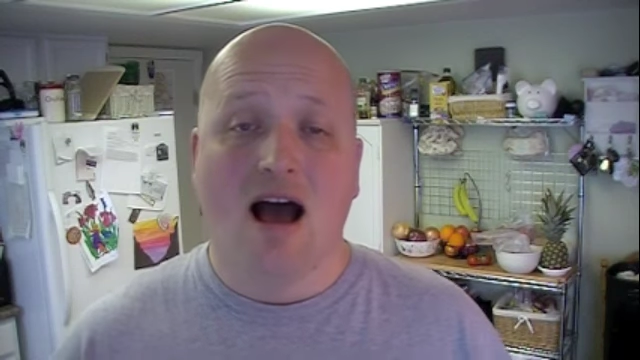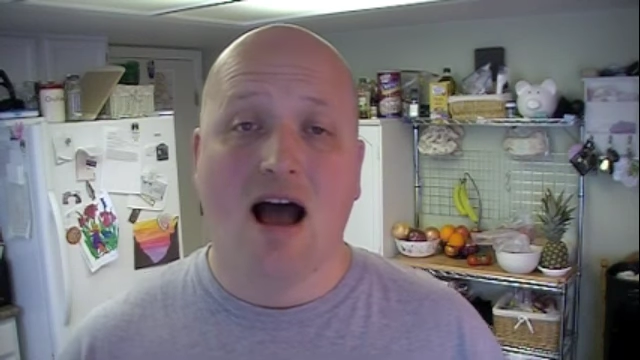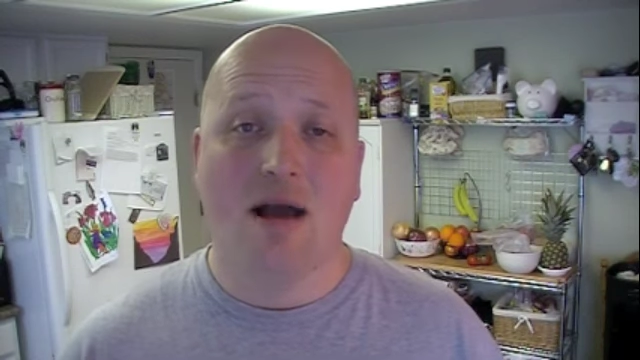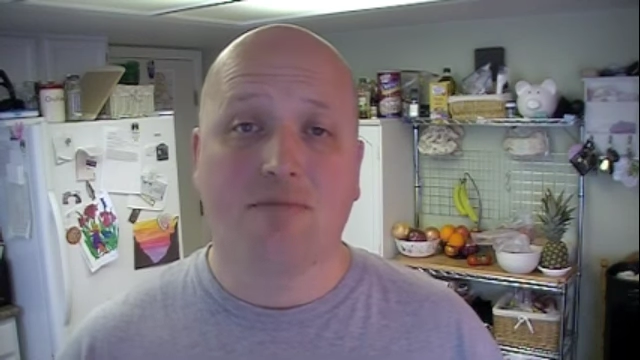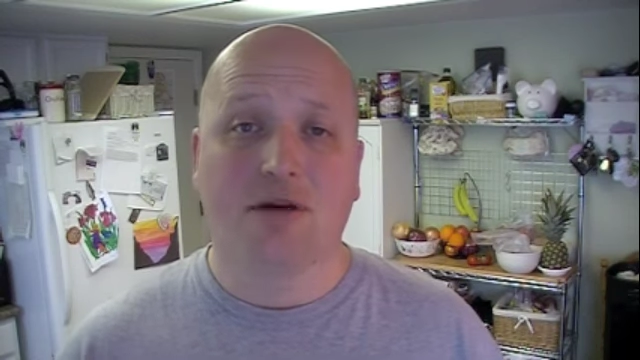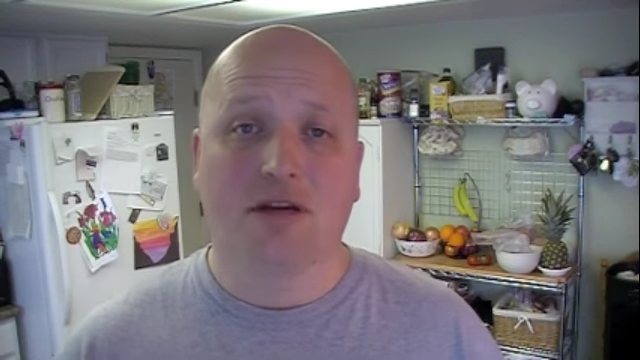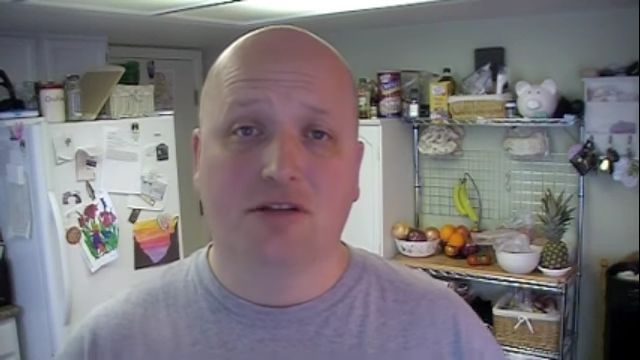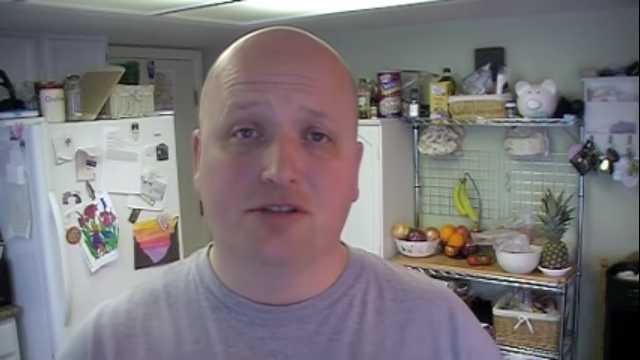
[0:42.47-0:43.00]

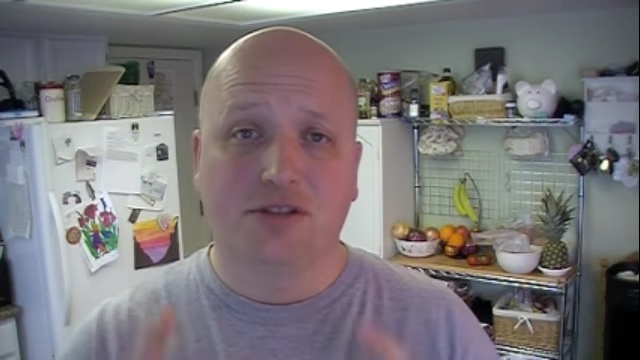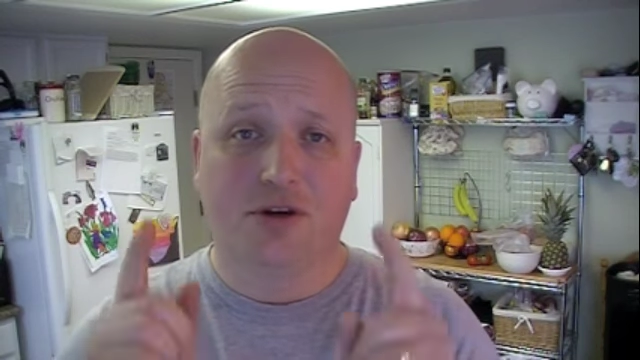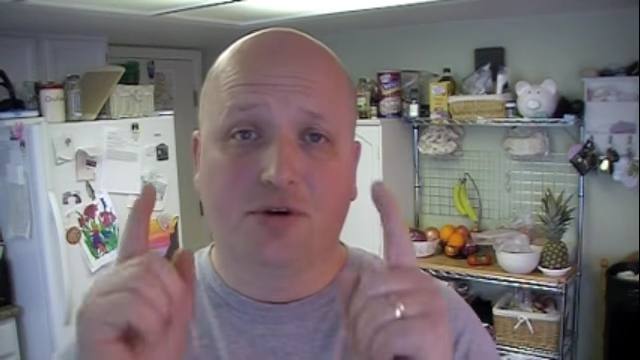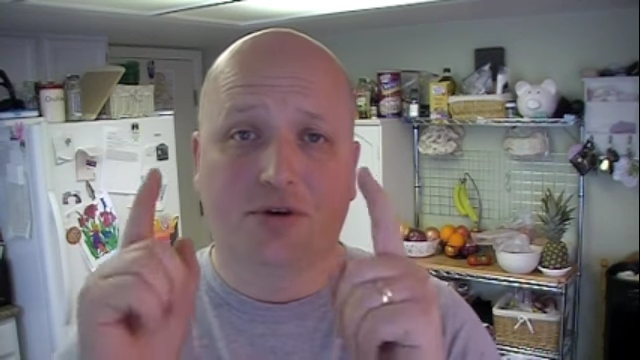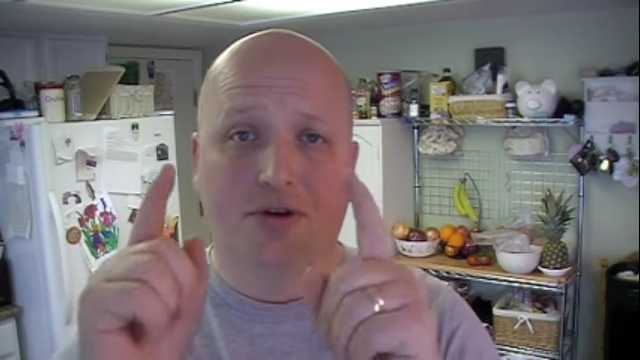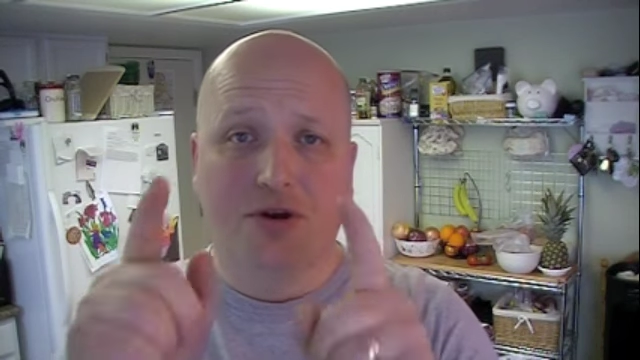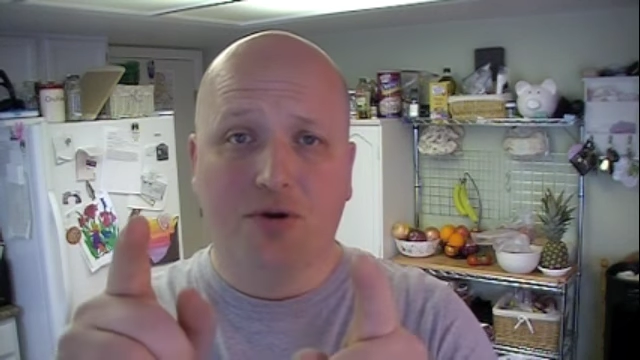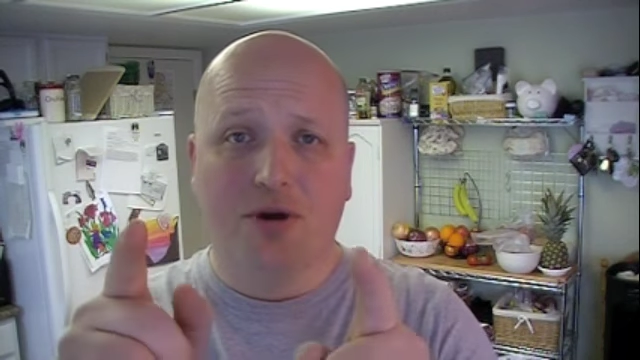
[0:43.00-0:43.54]
I'm going to show
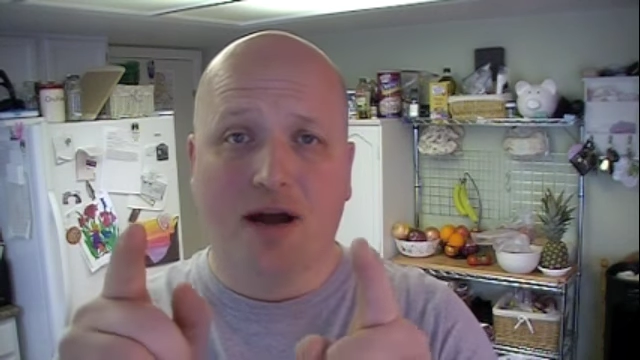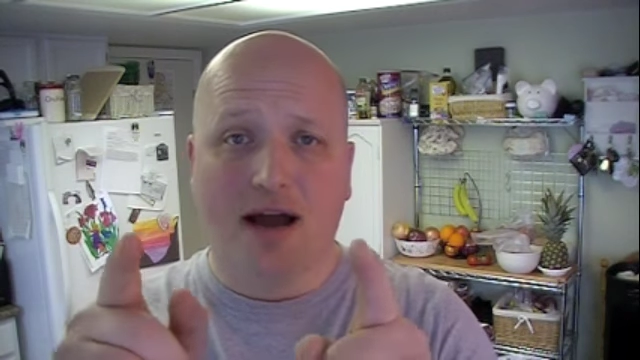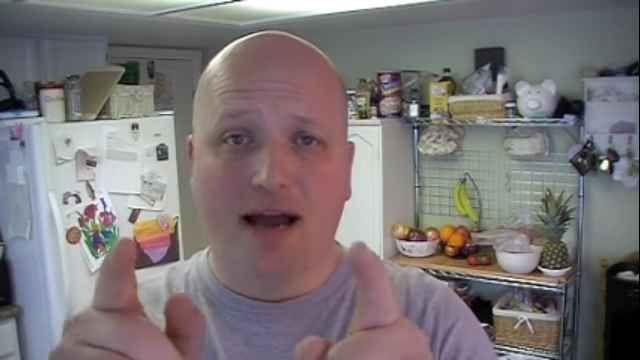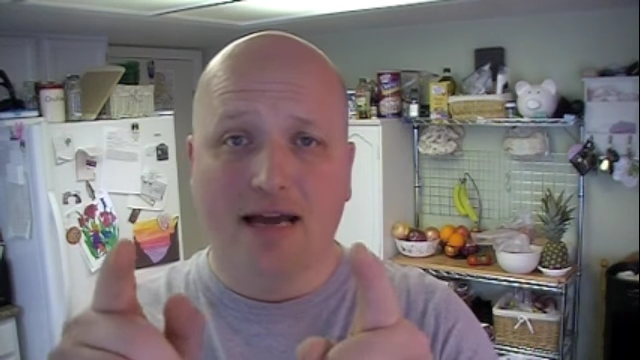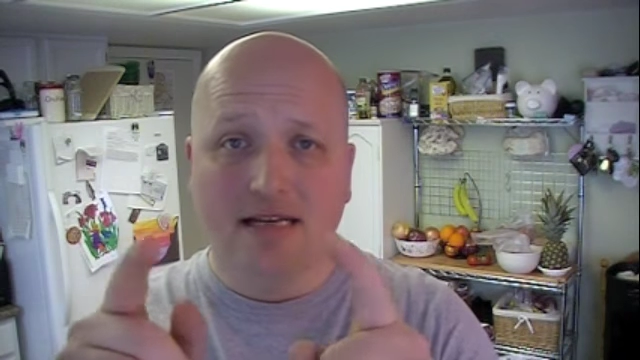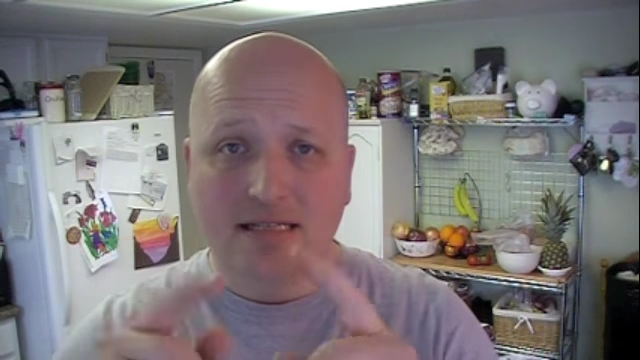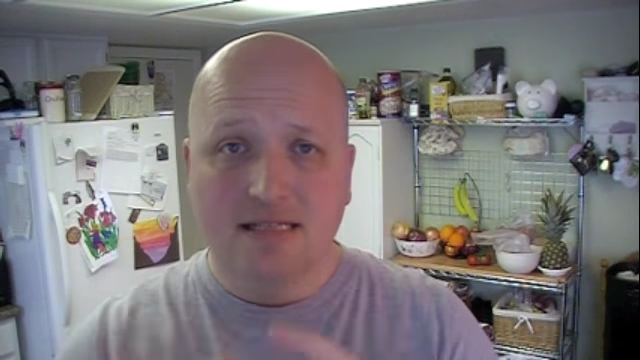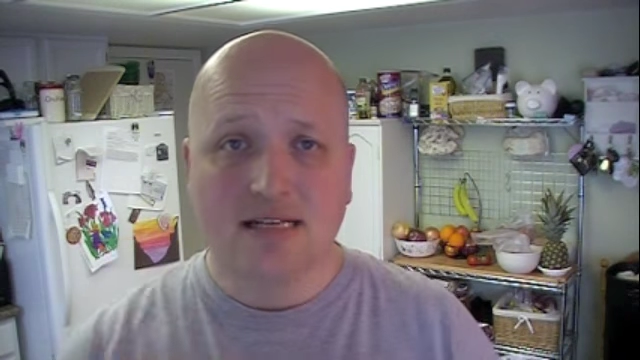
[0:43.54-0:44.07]
you
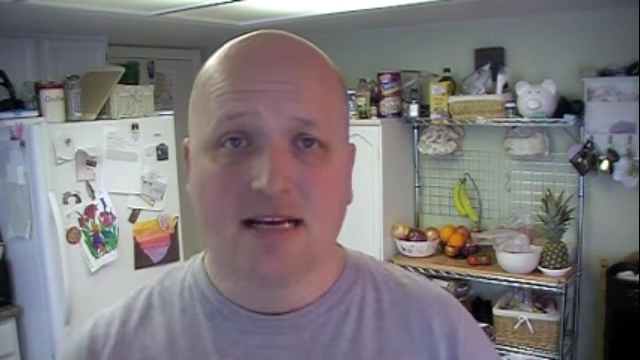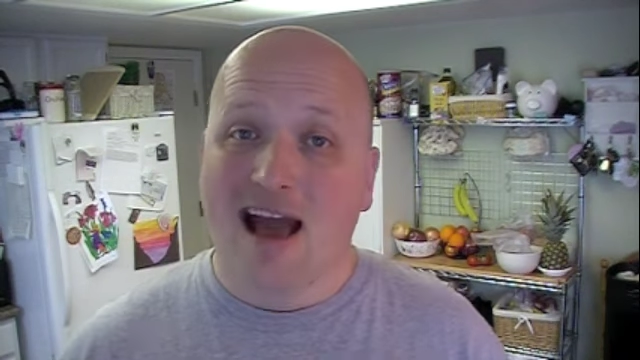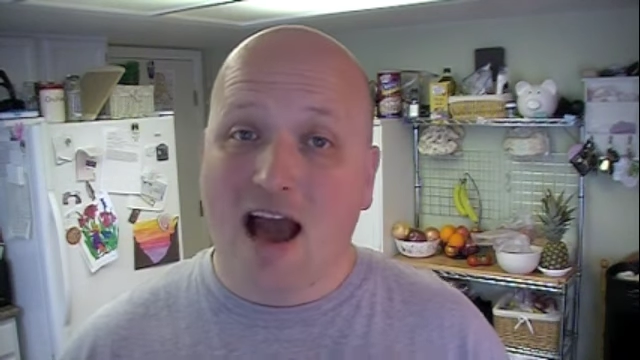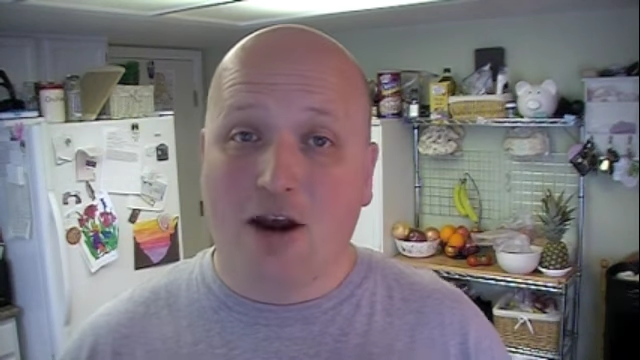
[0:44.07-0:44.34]
guys